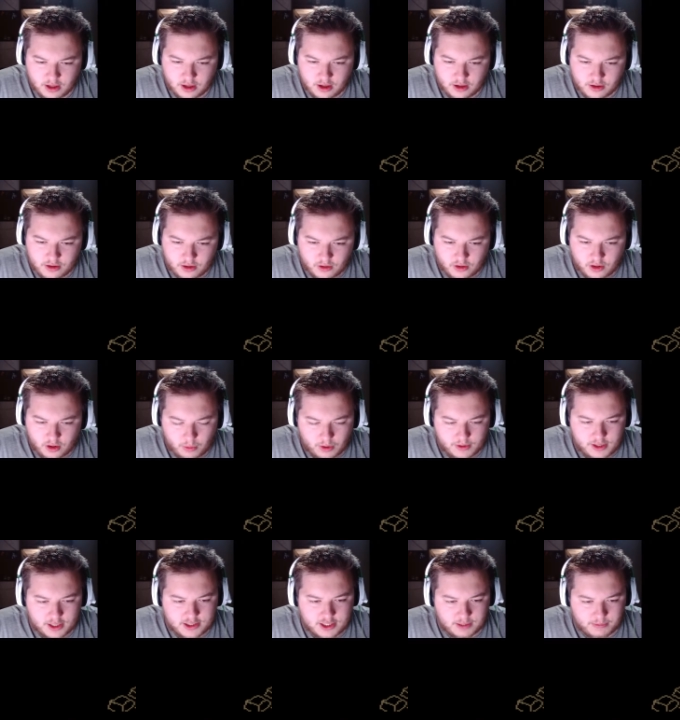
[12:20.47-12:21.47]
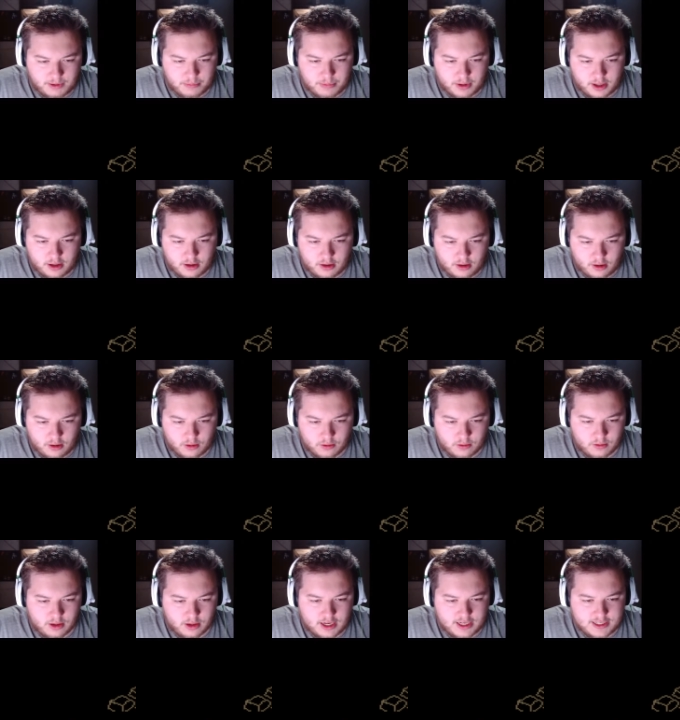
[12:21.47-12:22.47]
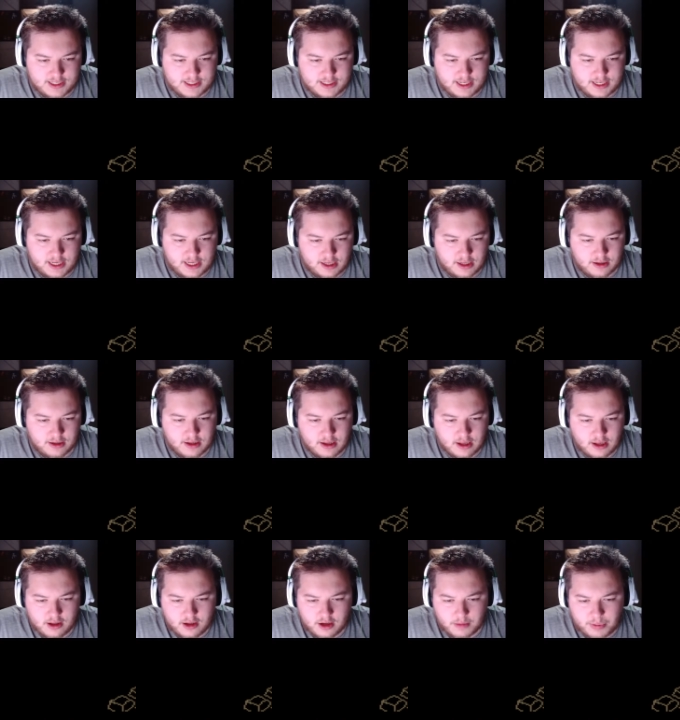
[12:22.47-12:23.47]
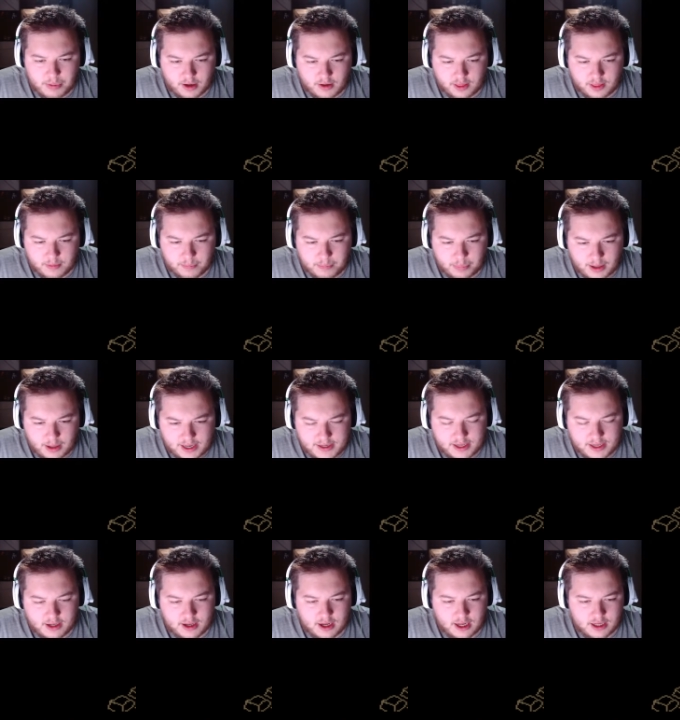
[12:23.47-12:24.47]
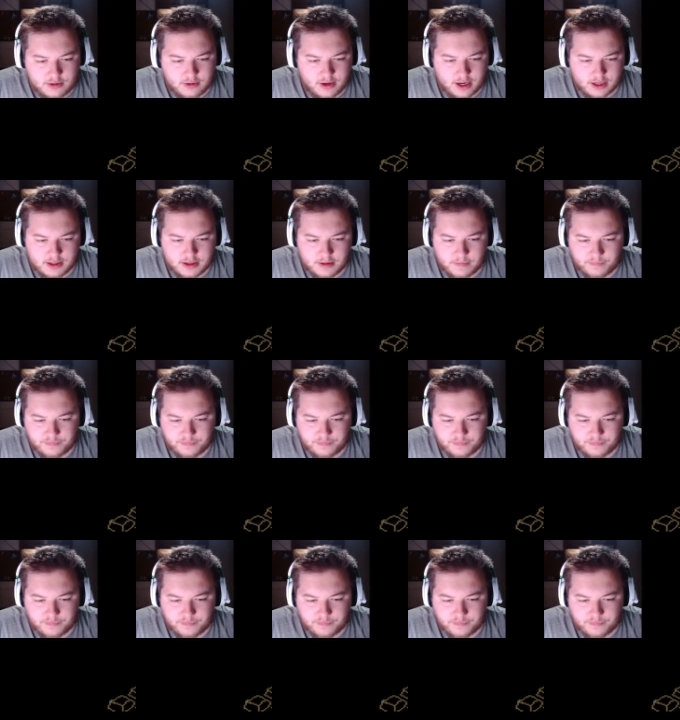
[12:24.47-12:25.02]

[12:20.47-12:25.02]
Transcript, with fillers: You're the one that summoned me. Oh, I see. You're part of the blinding contract.